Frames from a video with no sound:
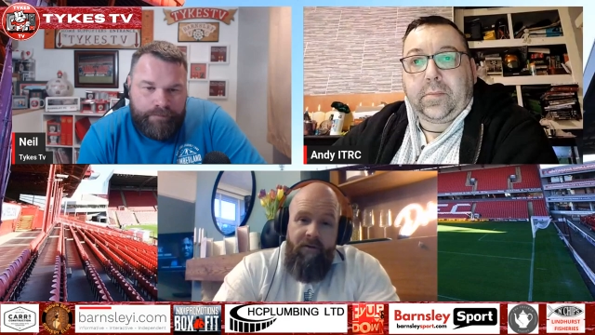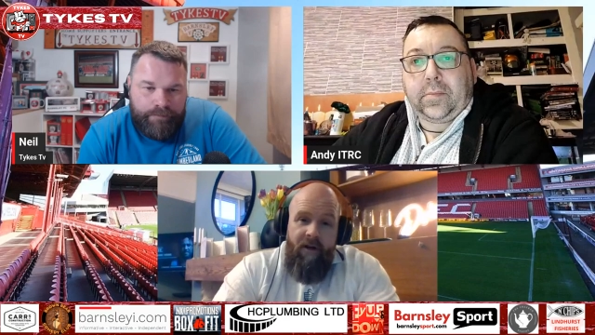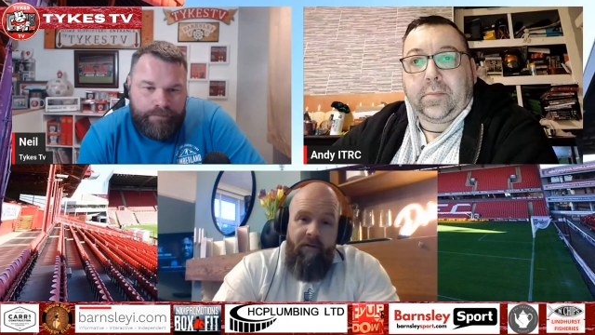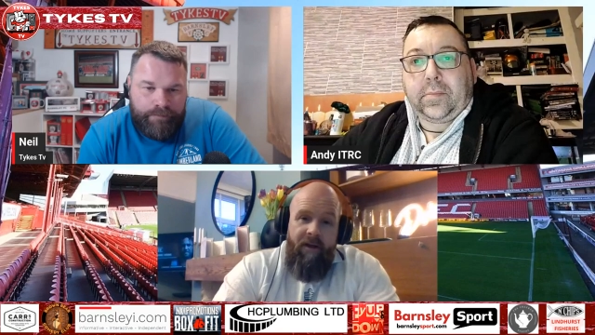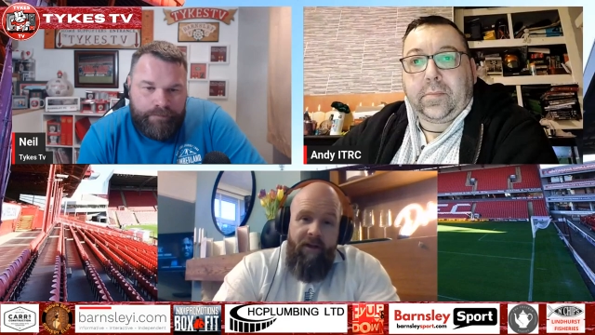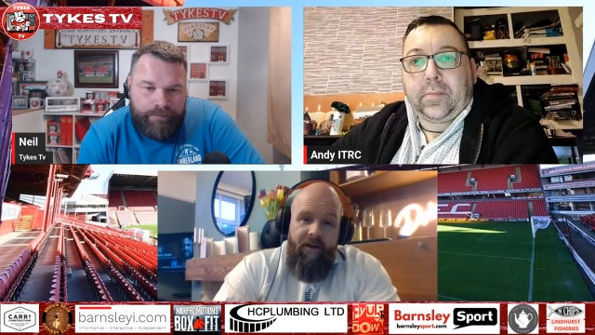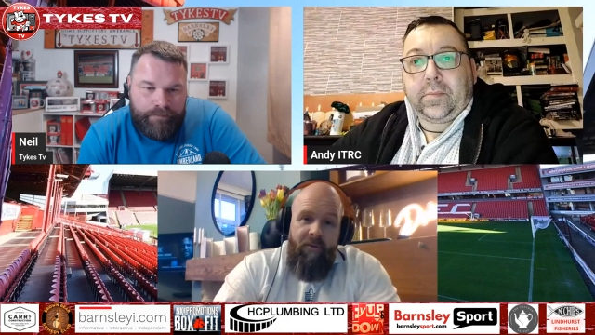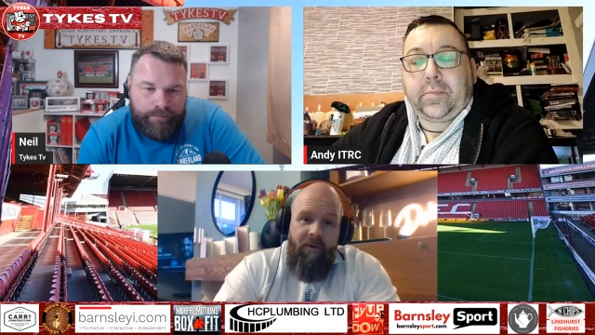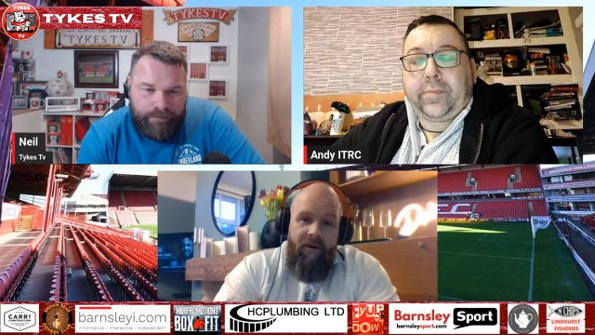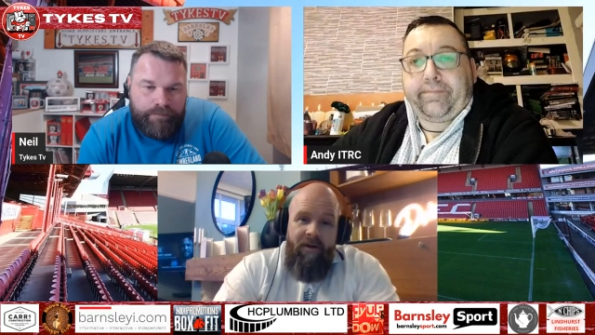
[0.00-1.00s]
Speaker 1: really
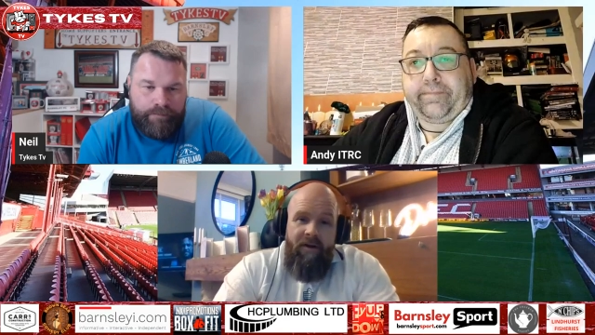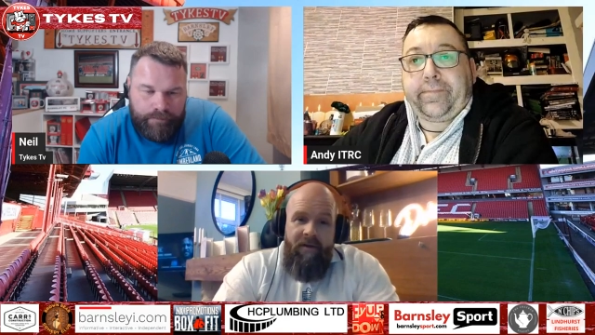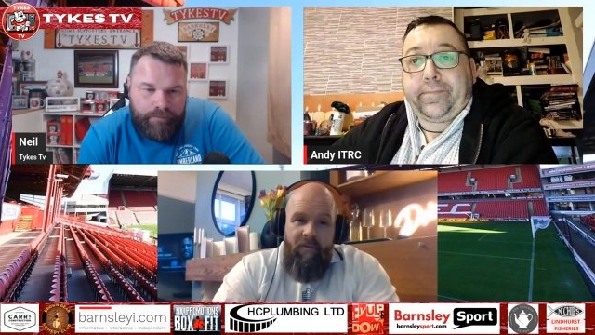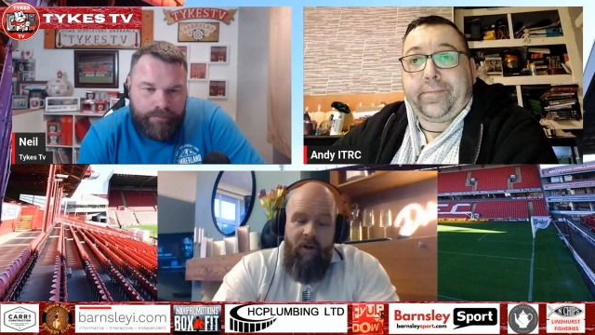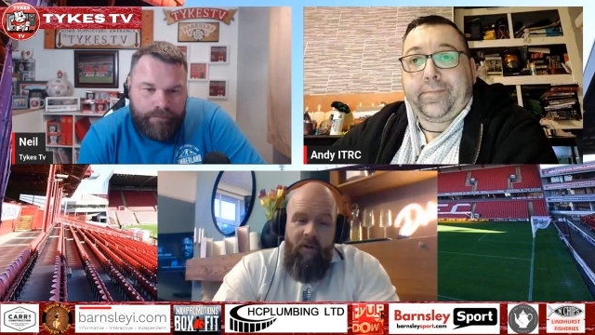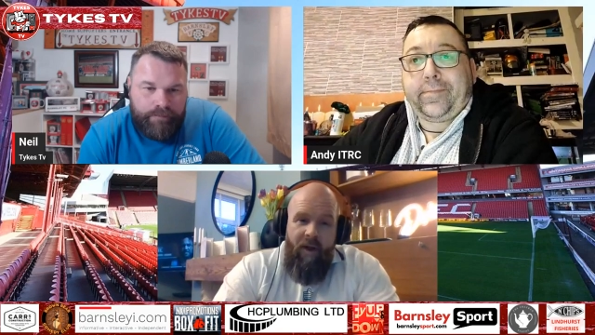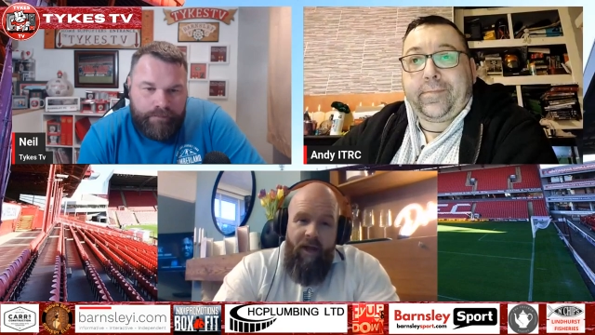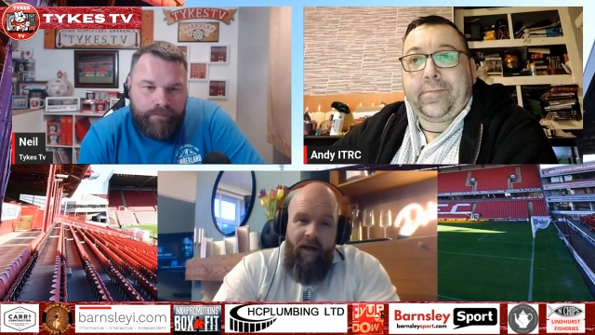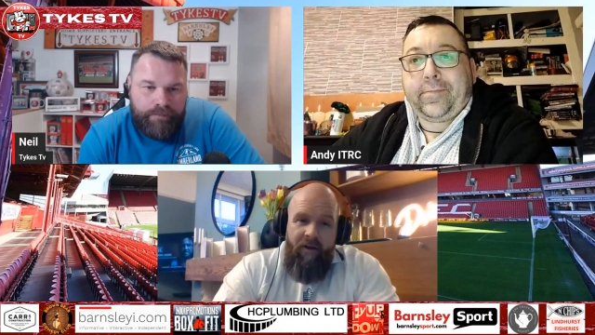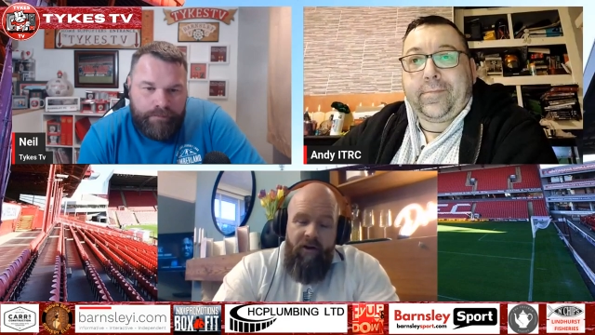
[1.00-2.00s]
do. Will we?
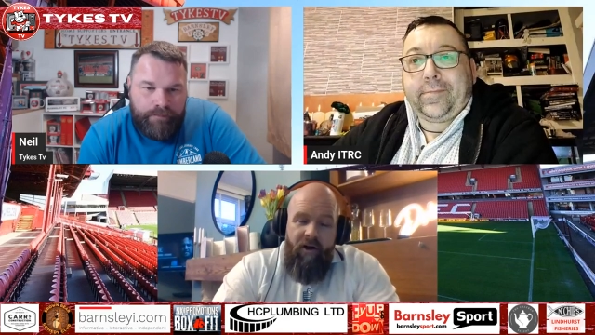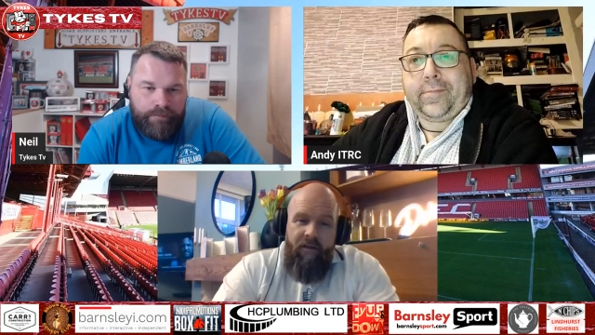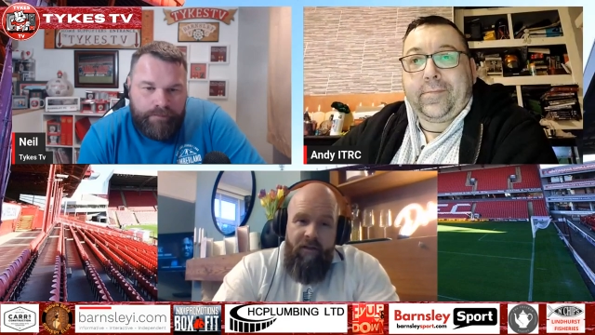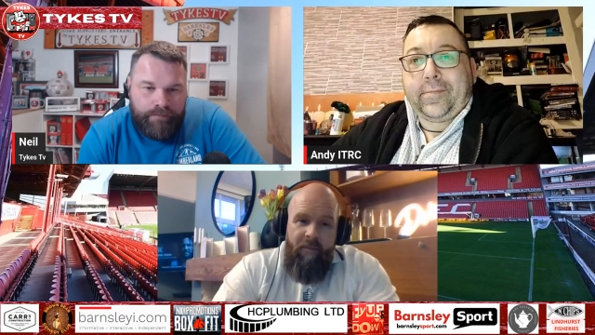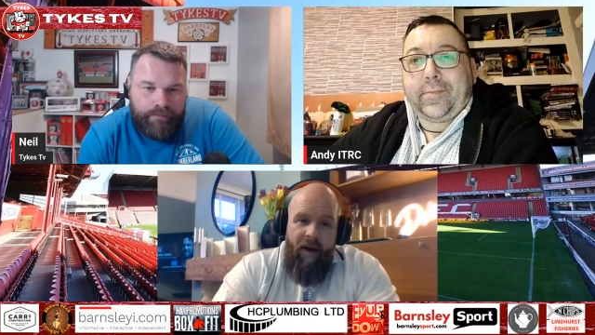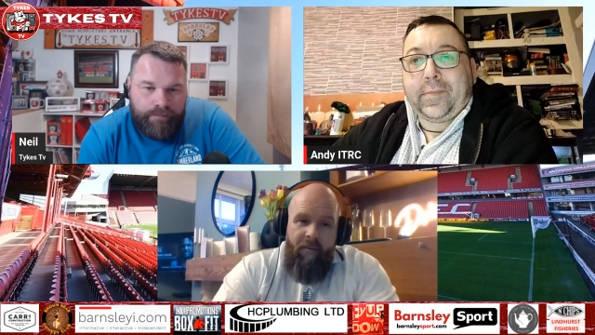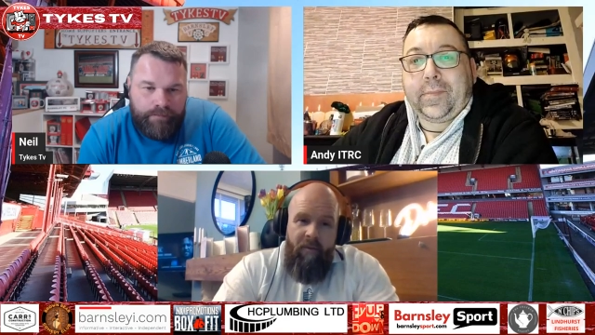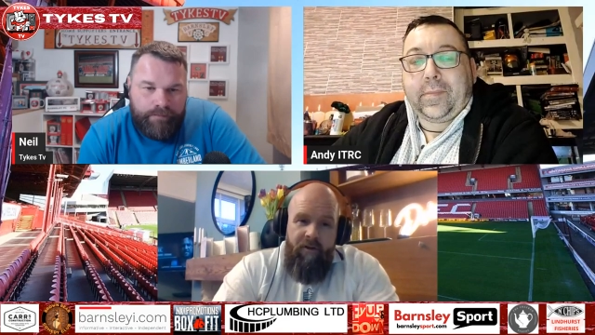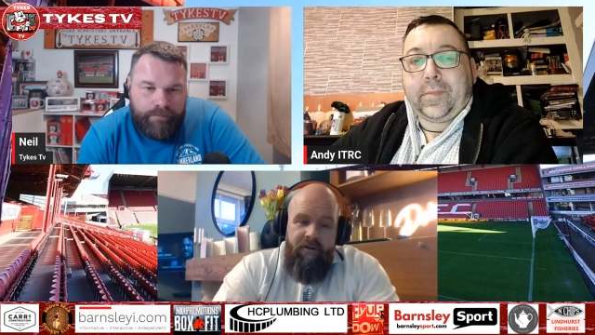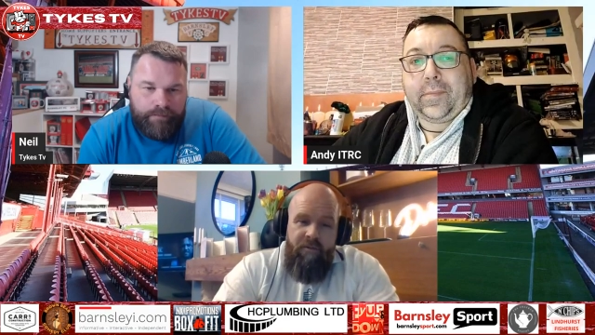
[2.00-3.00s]
I don't know. I think there might be
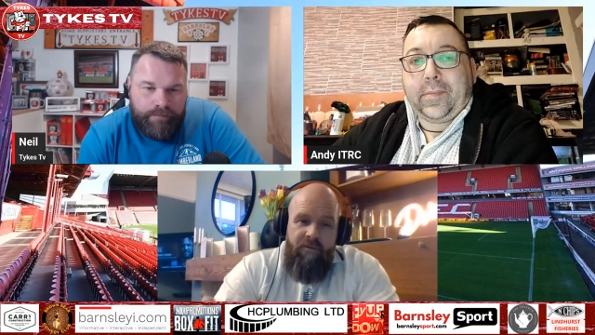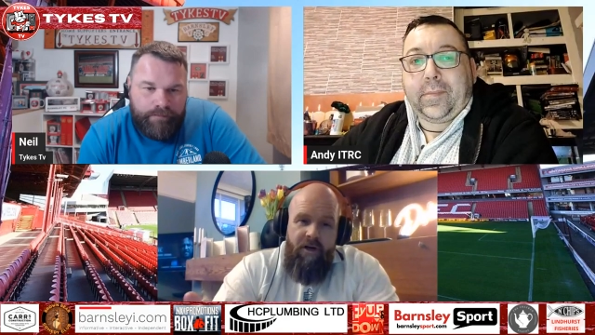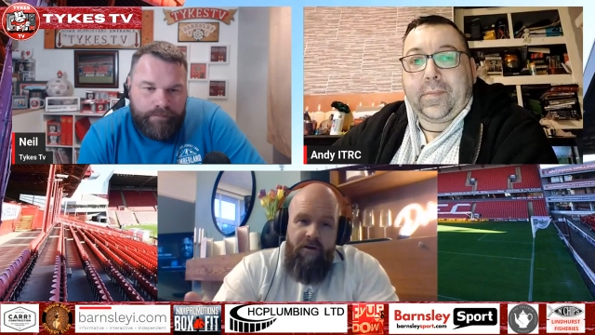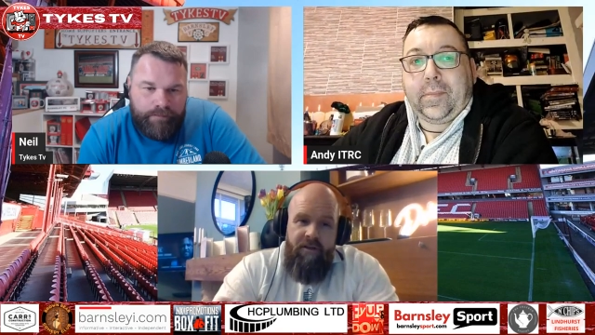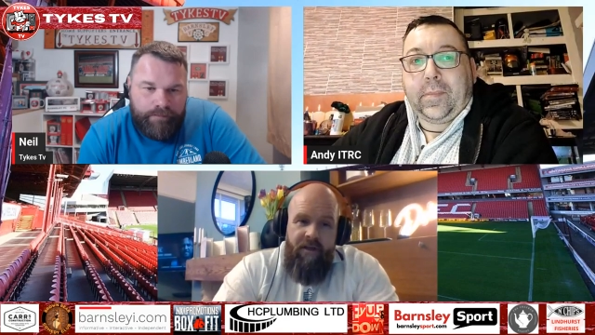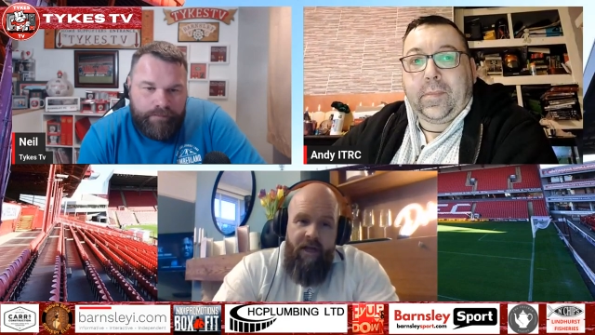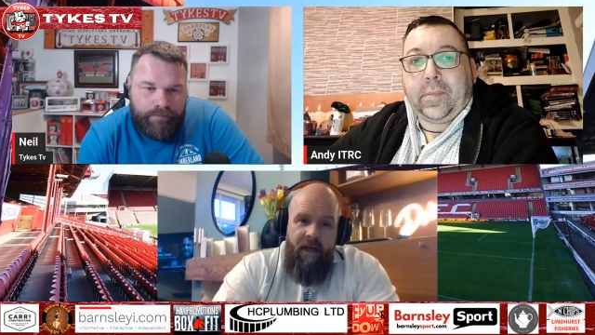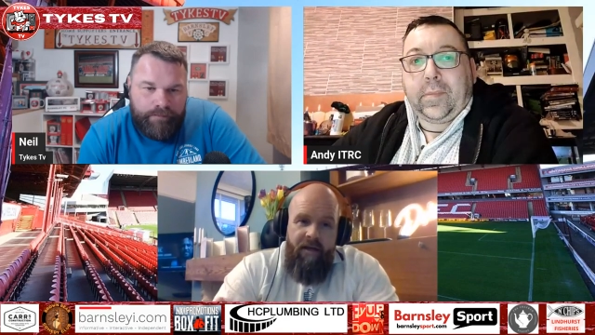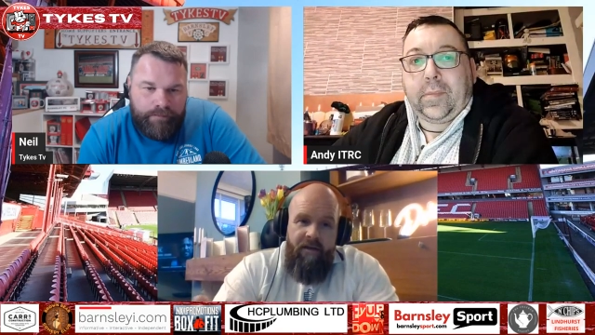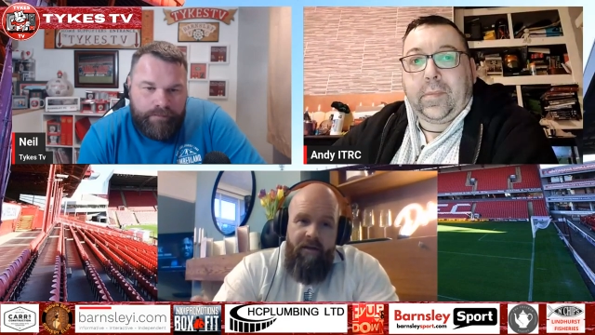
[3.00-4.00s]
one or two draws in
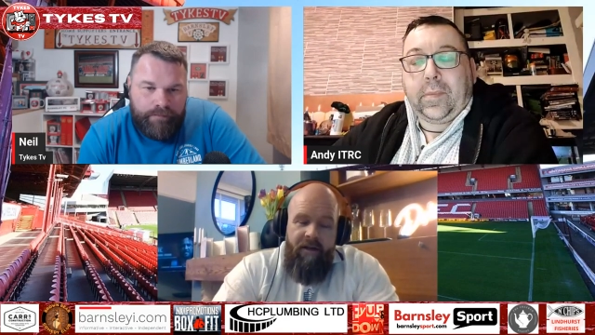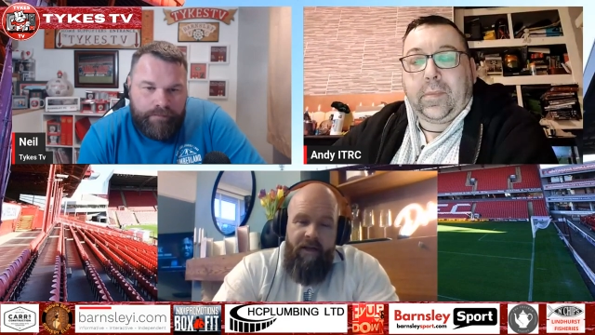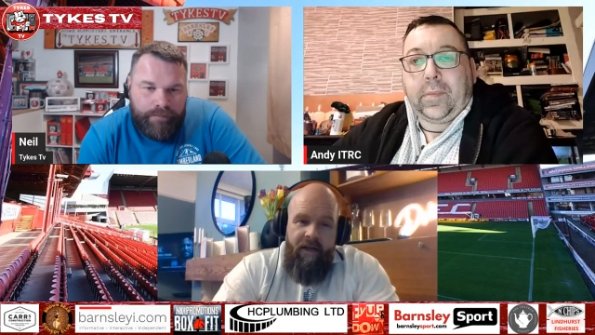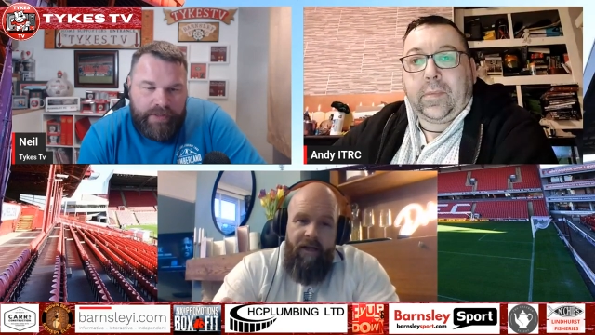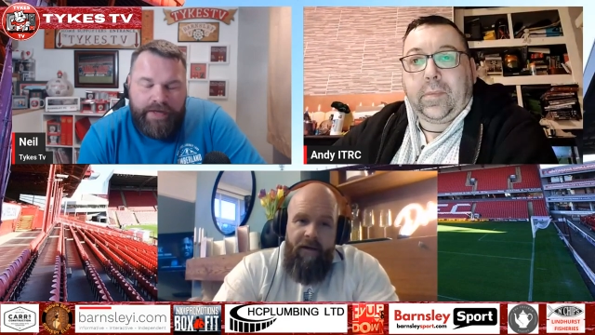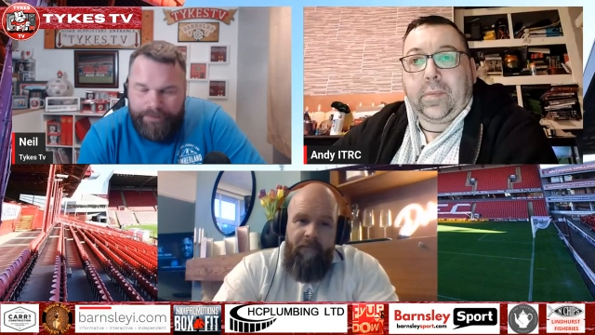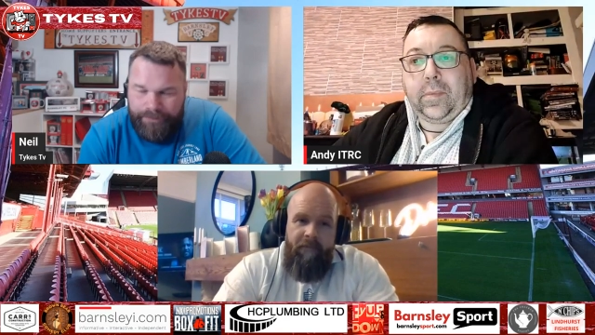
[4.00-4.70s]
there. Um, yeah.